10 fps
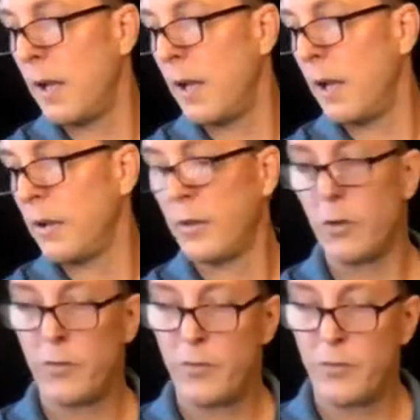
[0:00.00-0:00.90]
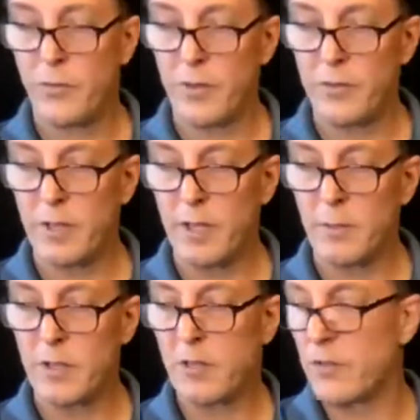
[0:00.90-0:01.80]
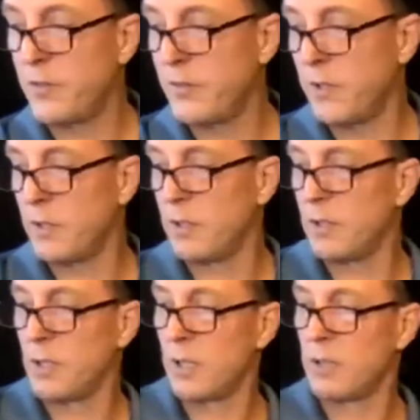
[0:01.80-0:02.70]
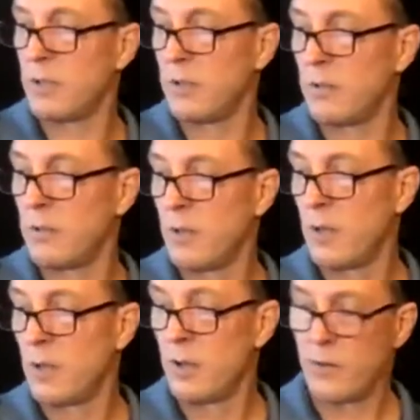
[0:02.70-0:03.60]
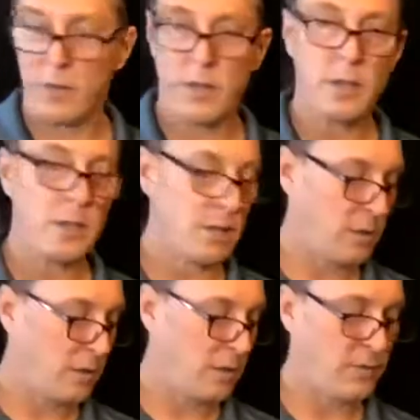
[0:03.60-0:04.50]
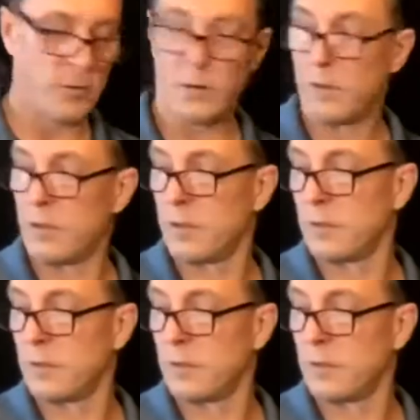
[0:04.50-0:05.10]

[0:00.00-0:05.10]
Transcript: I'm going to do 15, measure 15, again, 2, 3, 4.